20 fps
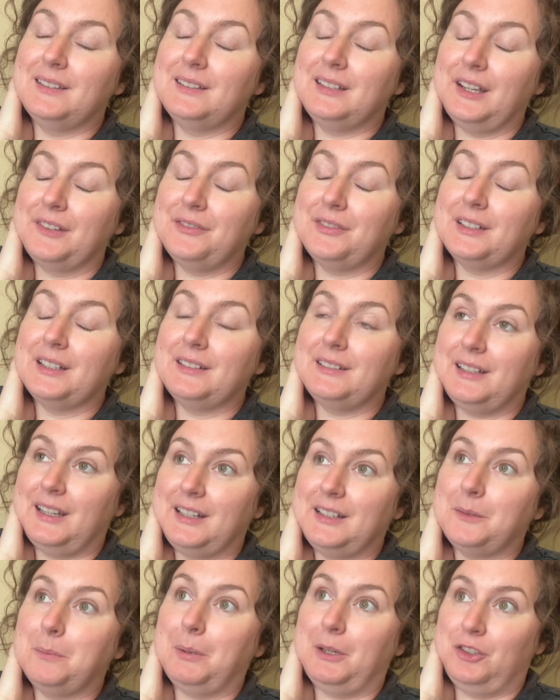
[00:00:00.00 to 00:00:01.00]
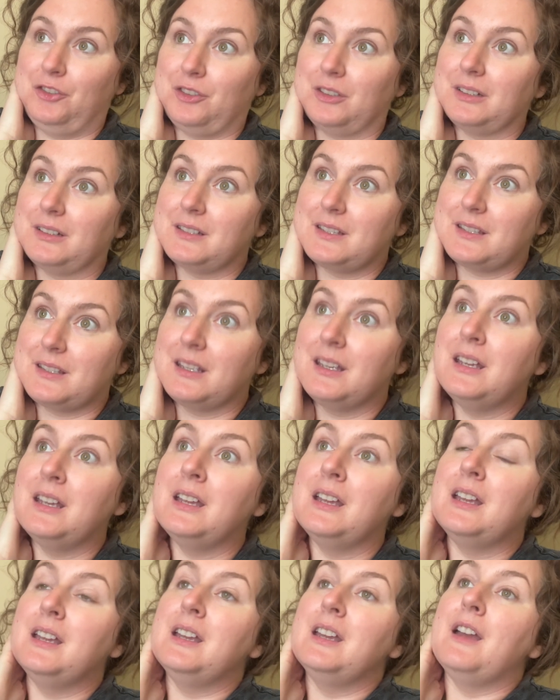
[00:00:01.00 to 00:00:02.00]
definitely takes patience
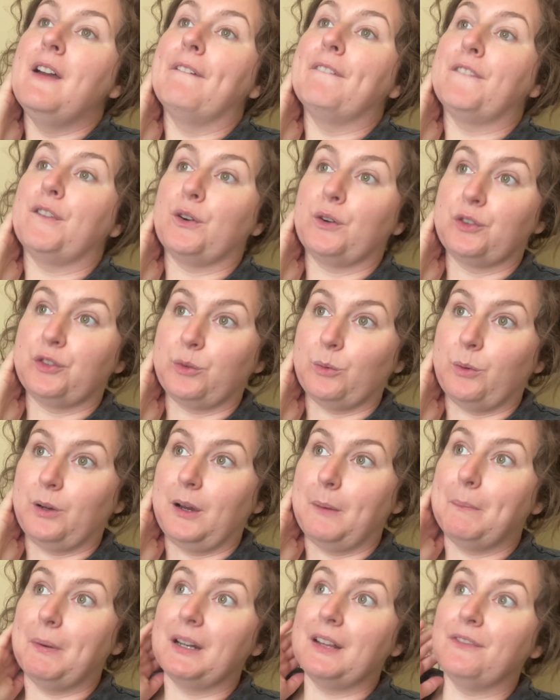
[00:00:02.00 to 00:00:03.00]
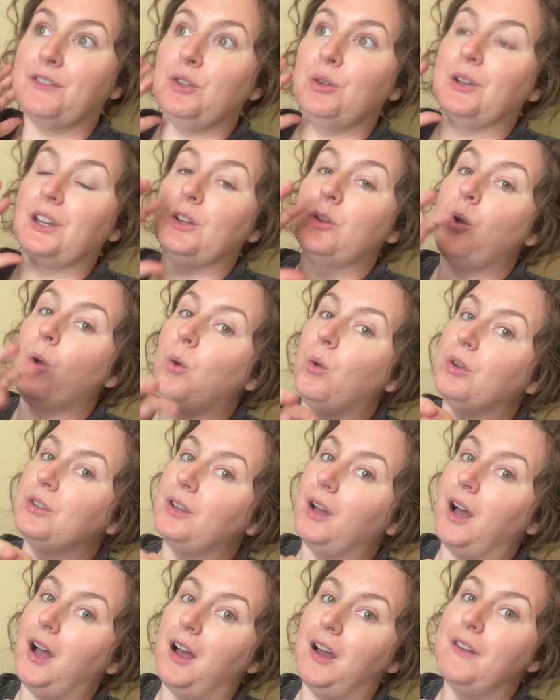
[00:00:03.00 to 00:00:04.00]
for sure. But if you can hold
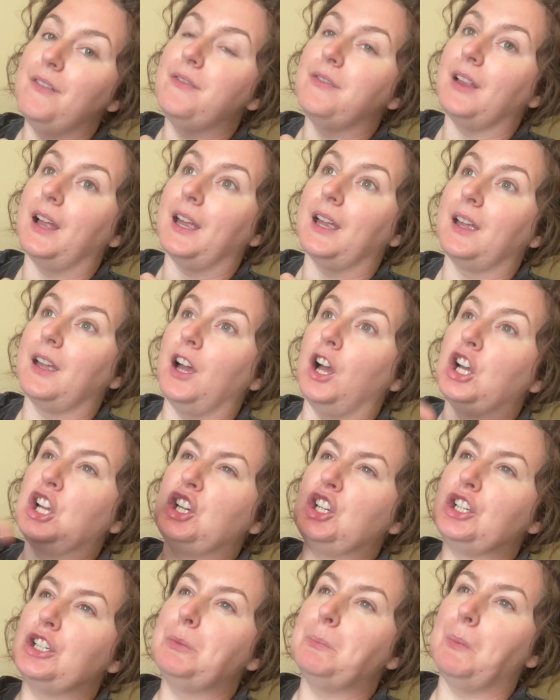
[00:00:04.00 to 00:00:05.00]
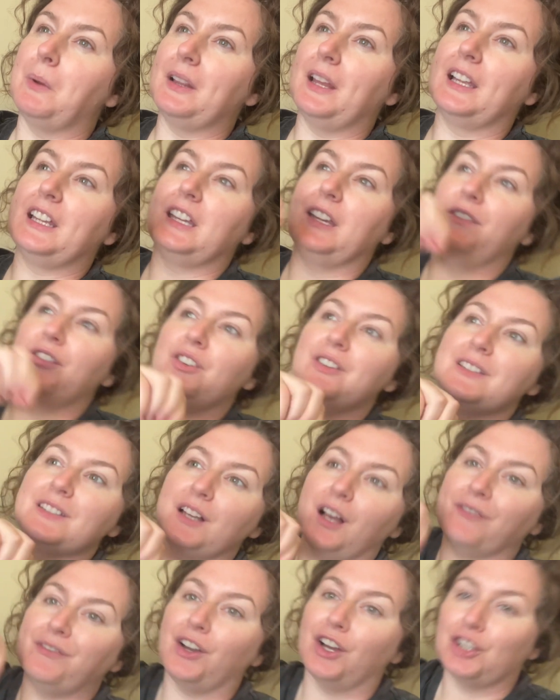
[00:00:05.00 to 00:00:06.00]
off give
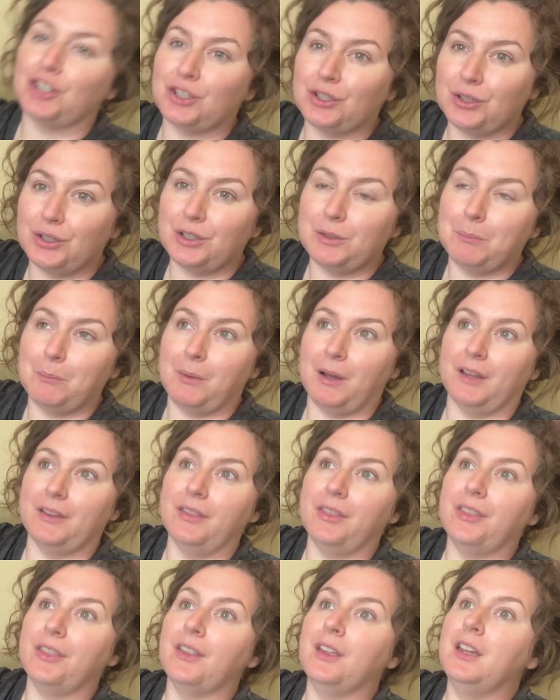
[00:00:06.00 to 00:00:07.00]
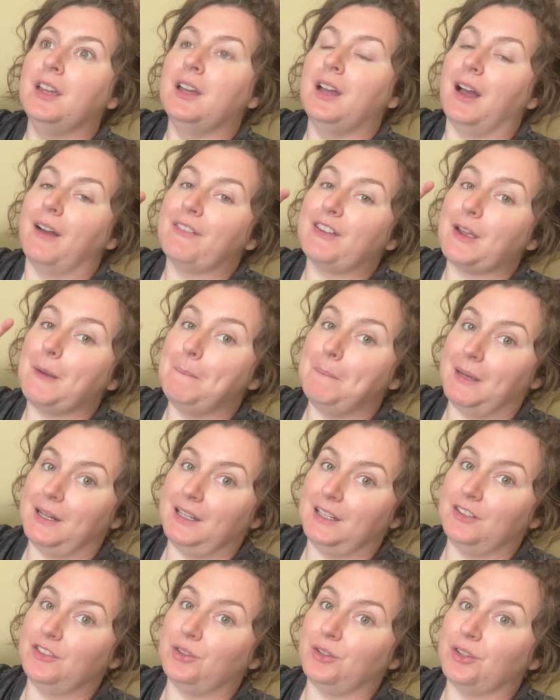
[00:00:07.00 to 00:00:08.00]
yourself a good month of
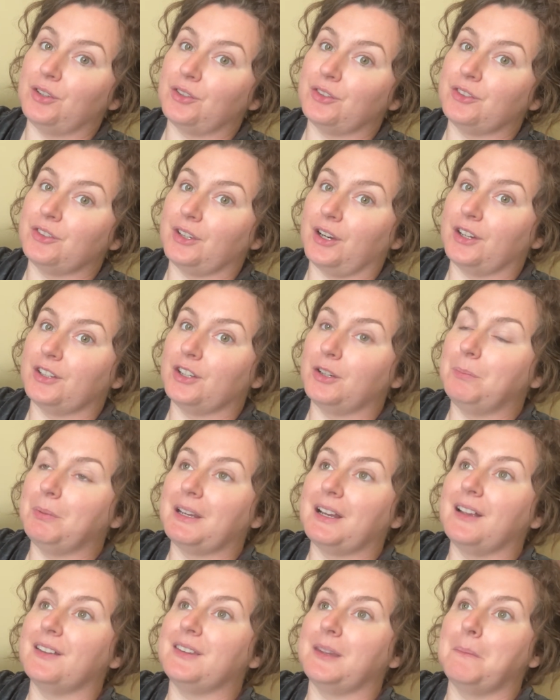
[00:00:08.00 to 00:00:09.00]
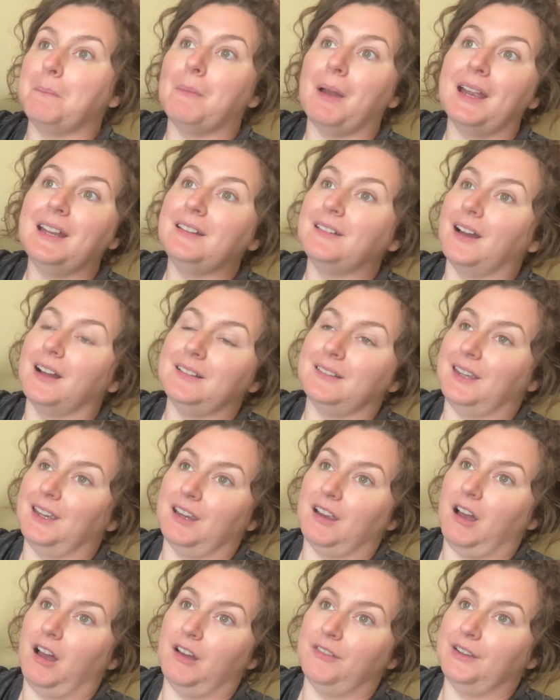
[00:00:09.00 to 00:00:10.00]
committing to your starter, because it might not
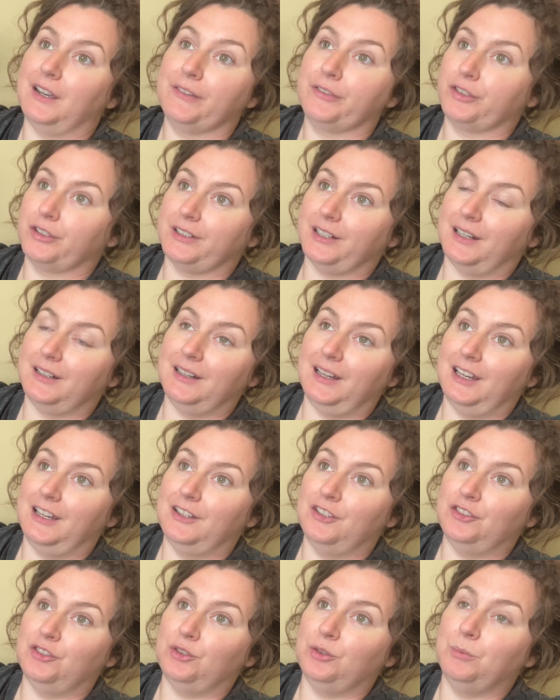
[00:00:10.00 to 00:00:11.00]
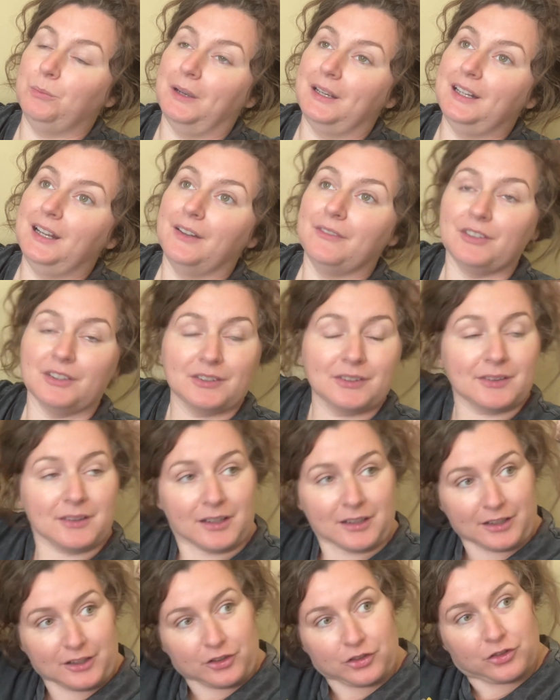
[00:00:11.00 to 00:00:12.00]
take off after 10 days. You might have a
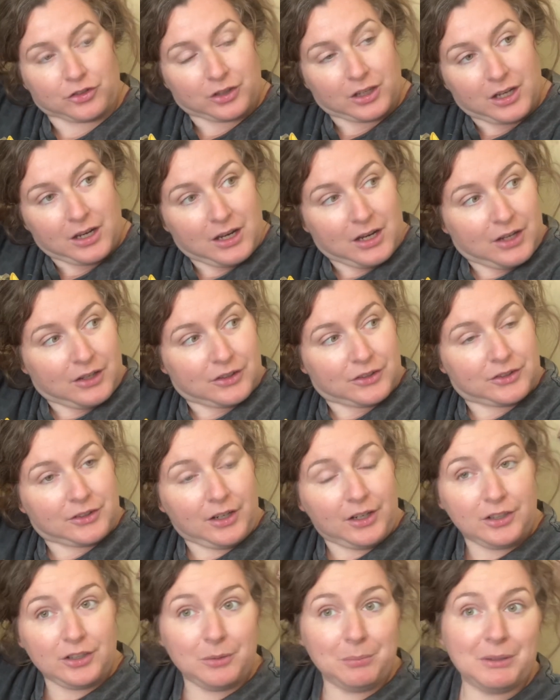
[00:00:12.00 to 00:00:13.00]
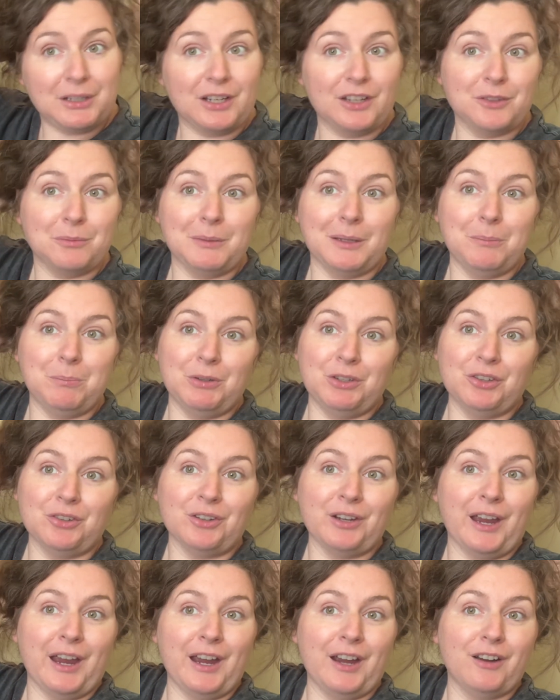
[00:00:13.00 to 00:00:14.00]
sluggish starter because maybe
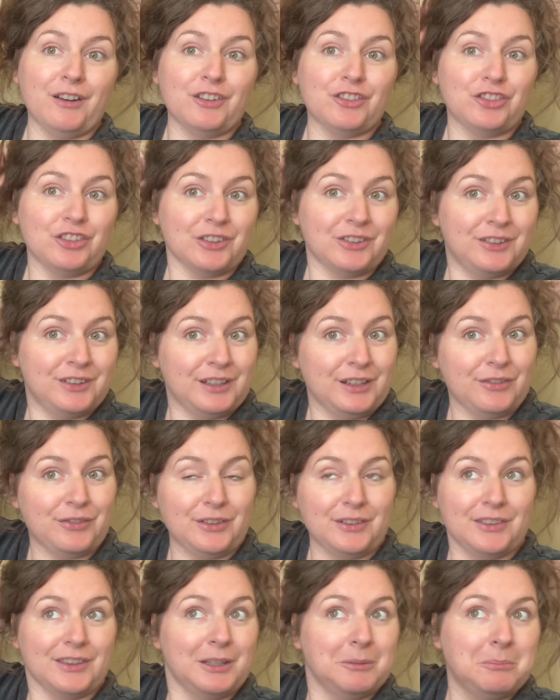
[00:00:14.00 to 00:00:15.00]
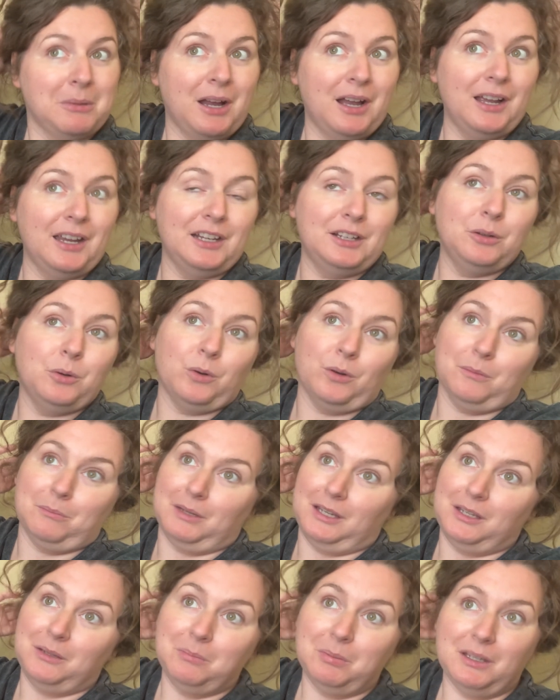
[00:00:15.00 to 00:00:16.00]
your air is just different than mine, or
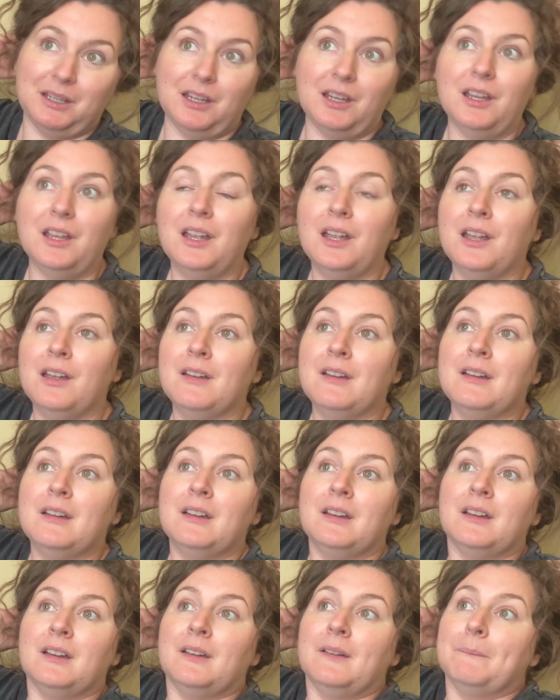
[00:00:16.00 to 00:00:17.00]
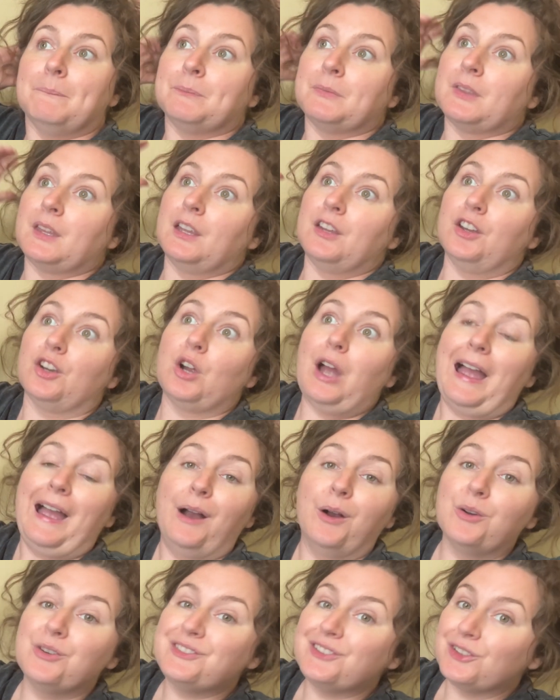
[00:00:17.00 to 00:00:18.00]
maybe your
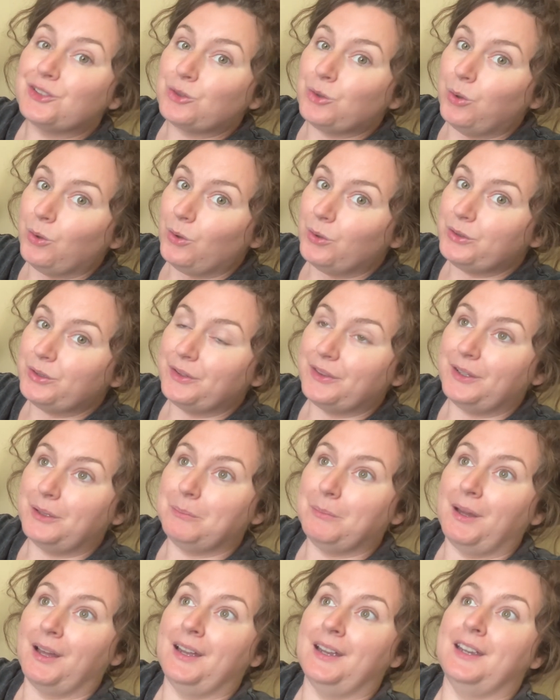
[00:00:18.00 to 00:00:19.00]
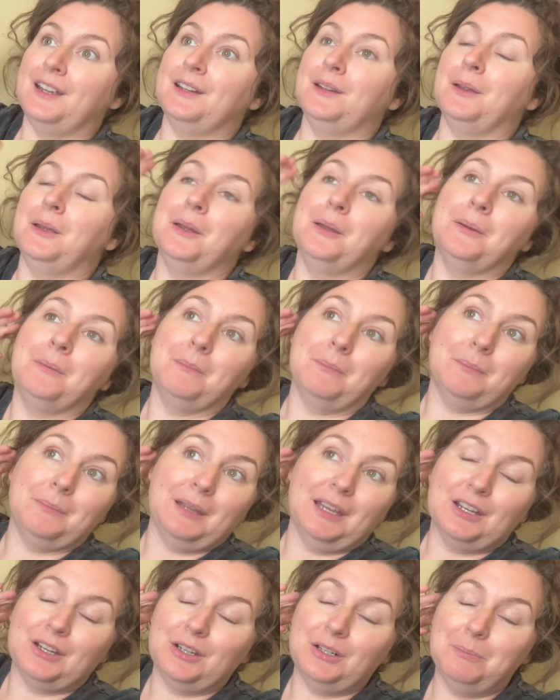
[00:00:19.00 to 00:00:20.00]
house is colder than mine.
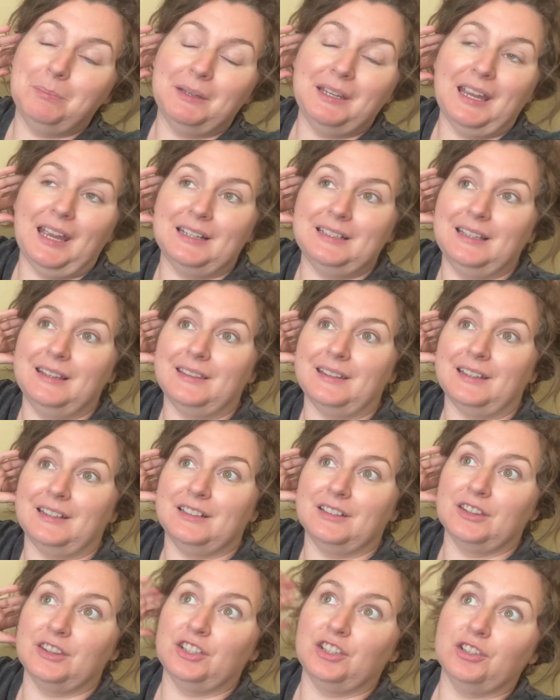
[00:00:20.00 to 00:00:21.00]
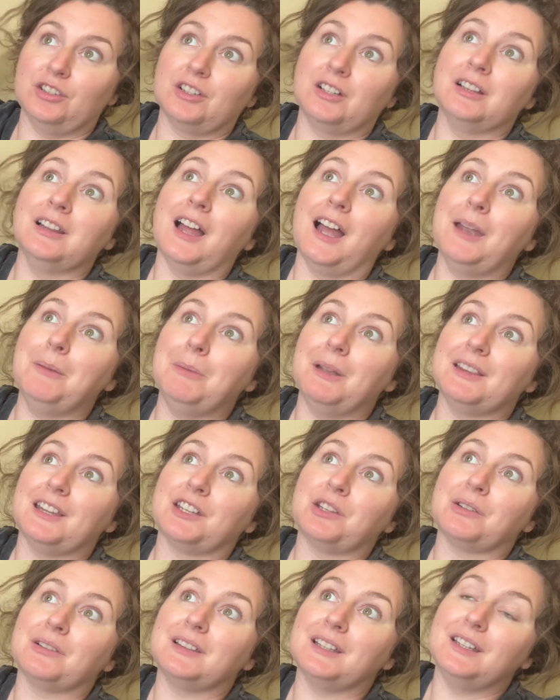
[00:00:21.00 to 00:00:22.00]
It could be anything. Your climate that
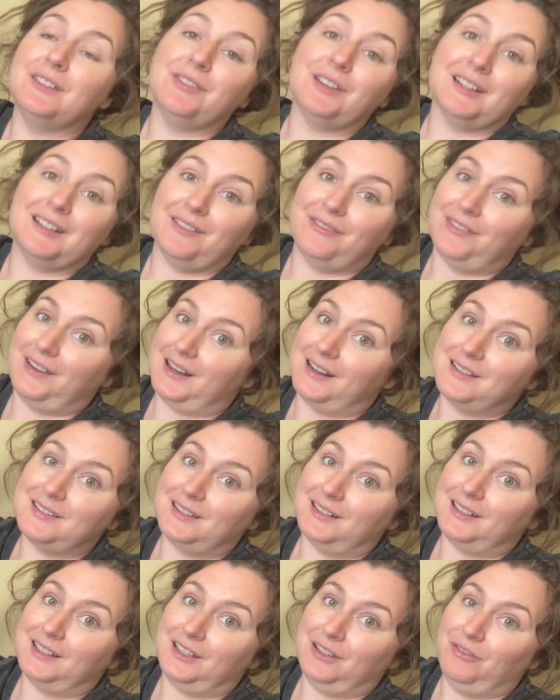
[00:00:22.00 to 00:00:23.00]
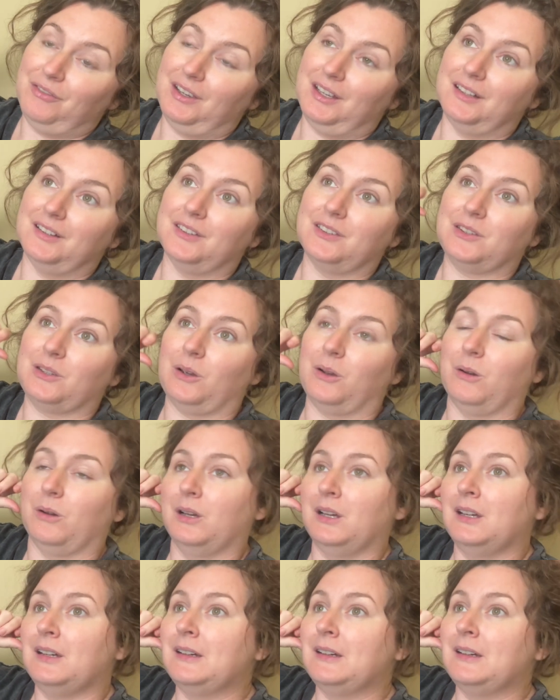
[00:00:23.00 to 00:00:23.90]
you live in affects it even. So